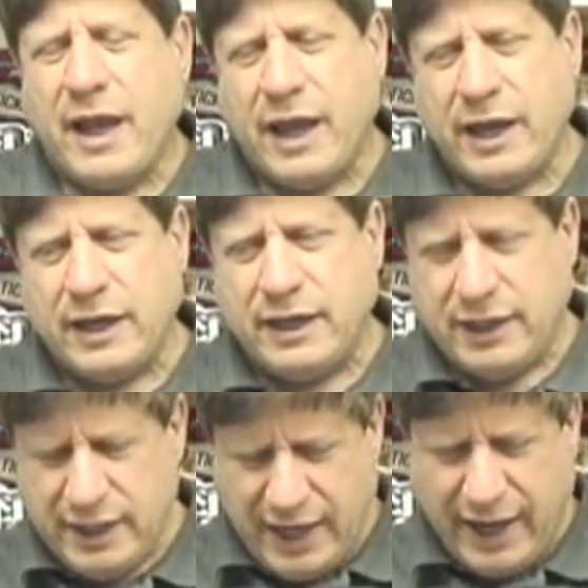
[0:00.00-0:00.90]
And
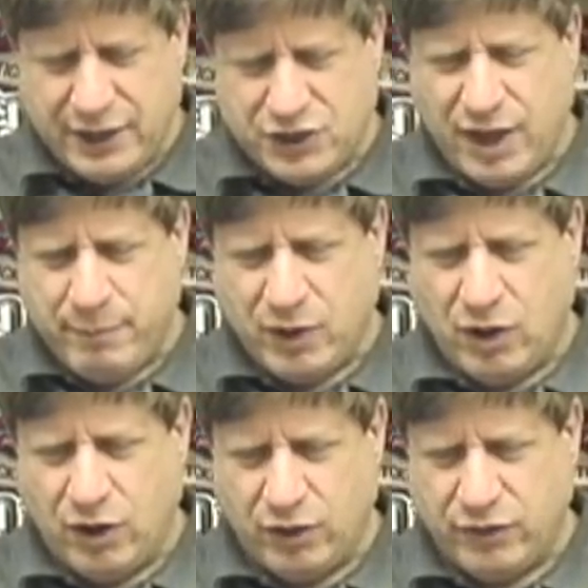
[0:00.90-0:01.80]
he had a shopping
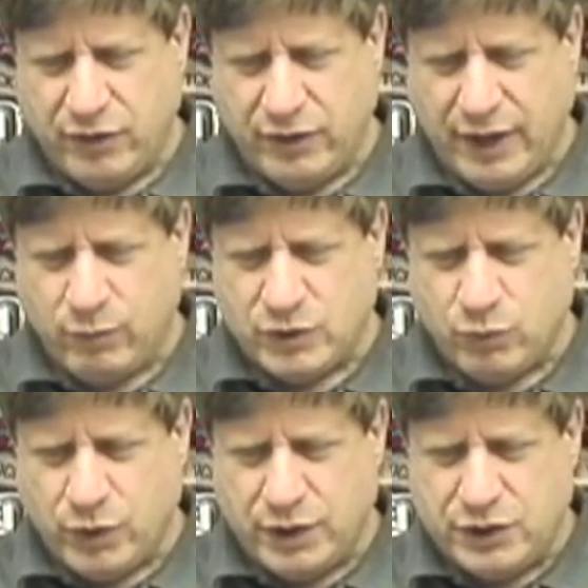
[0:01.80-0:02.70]
cart that
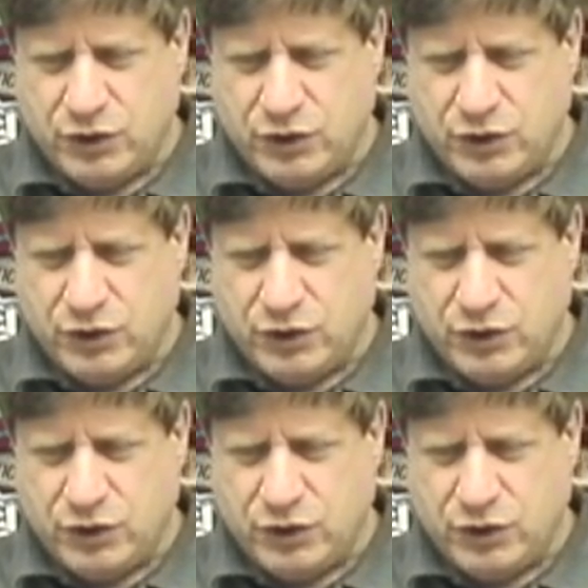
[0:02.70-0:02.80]
was what